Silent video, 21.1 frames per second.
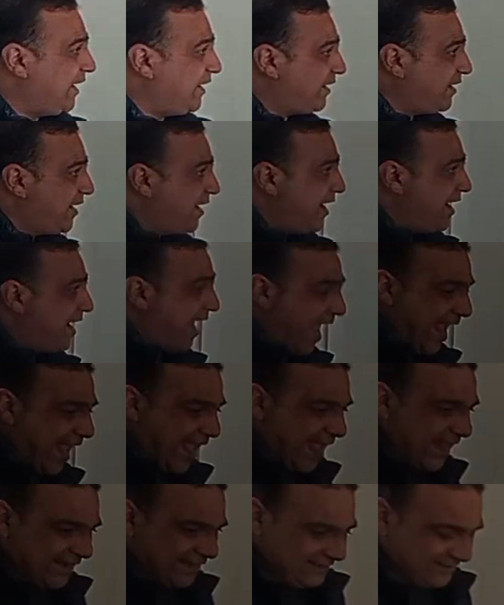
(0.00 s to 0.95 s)
air
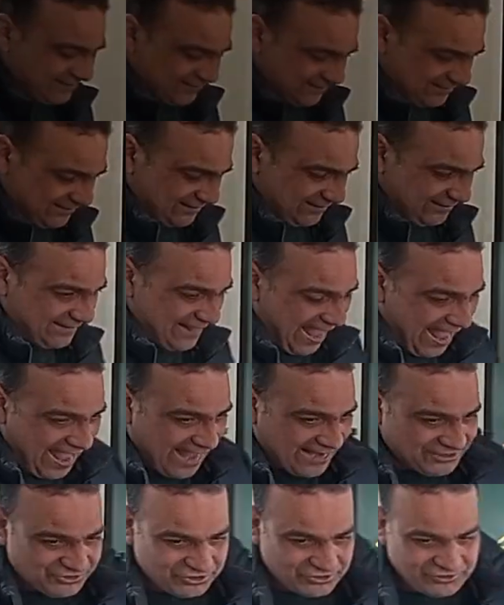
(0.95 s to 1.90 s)
and the
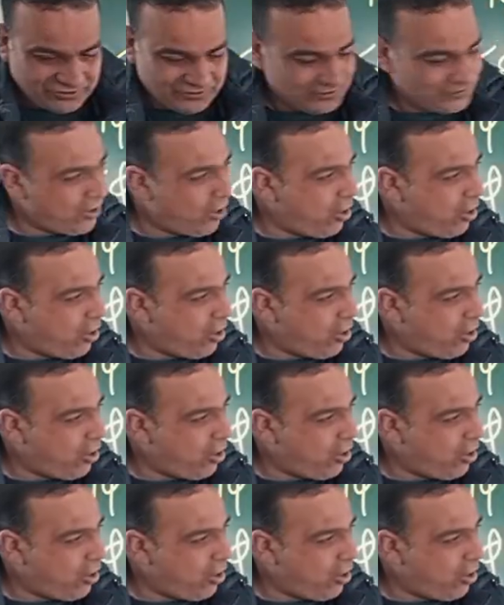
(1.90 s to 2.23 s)
action